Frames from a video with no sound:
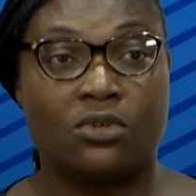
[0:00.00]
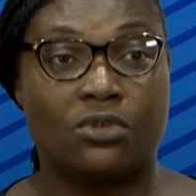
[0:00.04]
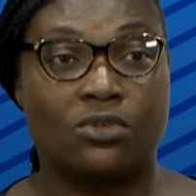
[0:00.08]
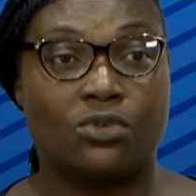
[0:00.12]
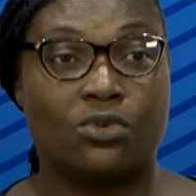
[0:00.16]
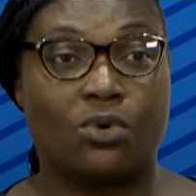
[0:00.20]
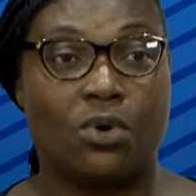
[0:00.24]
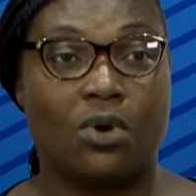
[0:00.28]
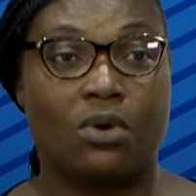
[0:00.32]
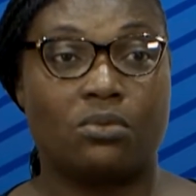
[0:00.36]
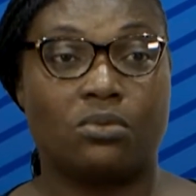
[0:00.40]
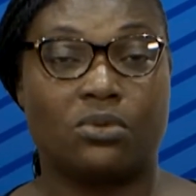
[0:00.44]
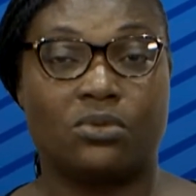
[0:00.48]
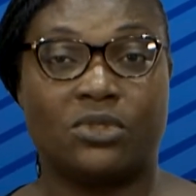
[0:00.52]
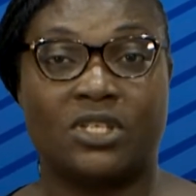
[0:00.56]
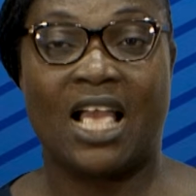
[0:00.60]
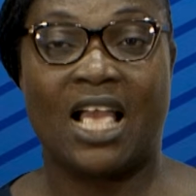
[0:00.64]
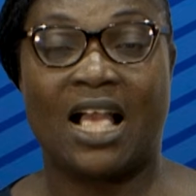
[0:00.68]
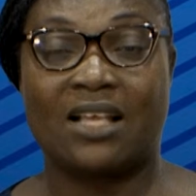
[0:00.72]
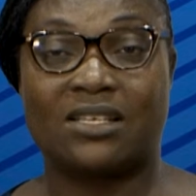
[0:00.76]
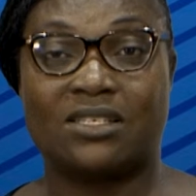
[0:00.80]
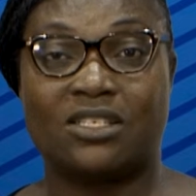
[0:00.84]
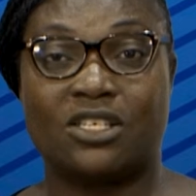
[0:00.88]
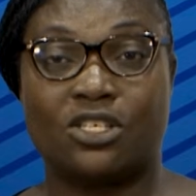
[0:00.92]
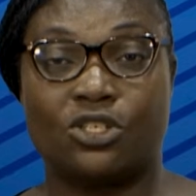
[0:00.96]
So
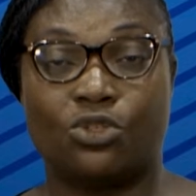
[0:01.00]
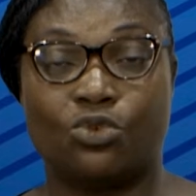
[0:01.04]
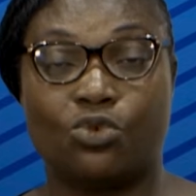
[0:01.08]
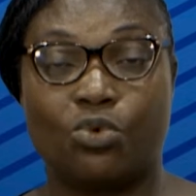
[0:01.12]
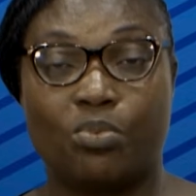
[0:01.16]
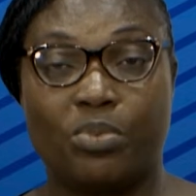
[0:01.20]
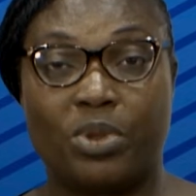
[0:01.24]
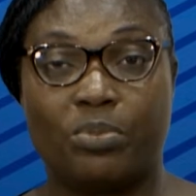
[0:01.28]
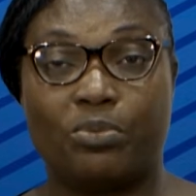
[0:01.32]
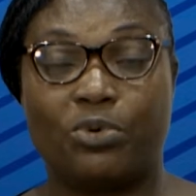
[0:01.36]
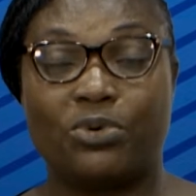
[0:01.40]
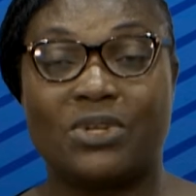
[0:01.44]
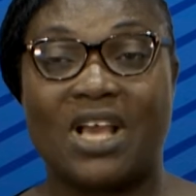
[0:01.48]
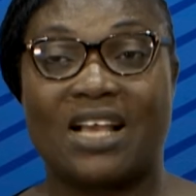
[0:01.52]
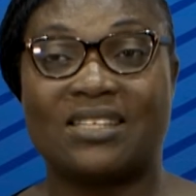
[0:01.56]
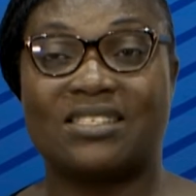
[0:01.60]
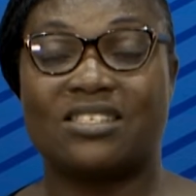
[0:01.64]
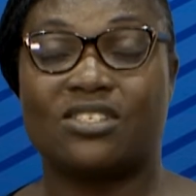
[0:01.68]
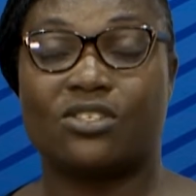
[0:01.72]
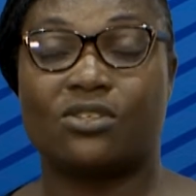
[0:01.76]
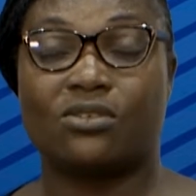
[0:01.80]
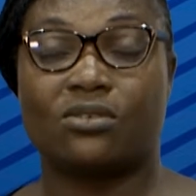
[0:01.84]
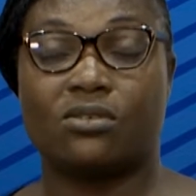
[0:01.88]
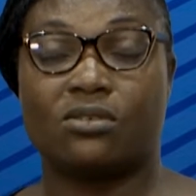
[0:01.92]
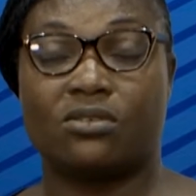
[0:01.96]
are the two people that
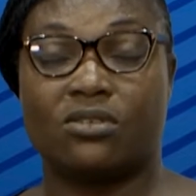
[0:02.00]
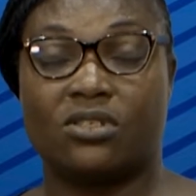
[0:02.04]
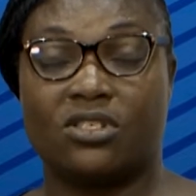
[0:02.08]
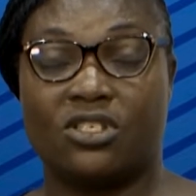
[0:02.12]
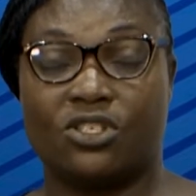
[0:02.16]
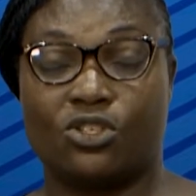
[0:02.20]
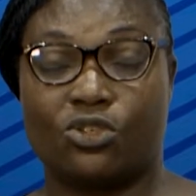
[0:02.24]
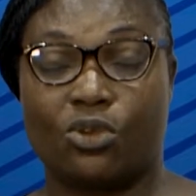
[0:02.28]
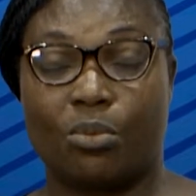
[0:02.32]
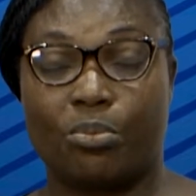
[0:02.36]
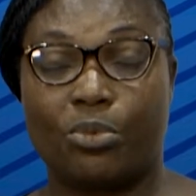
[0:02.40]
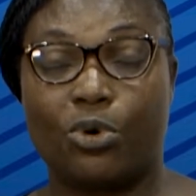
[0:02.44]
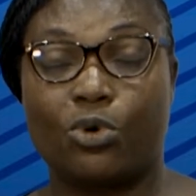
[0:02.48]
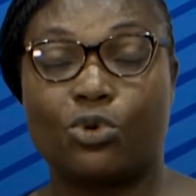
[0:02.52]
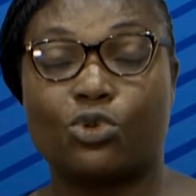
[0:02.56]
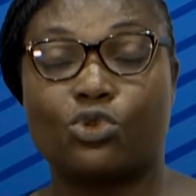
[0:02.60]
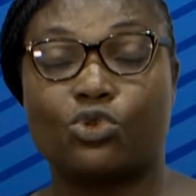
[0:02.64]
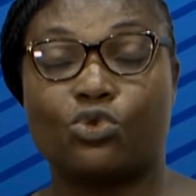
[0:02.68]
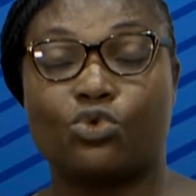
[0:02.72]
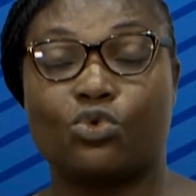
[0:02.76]
is supposed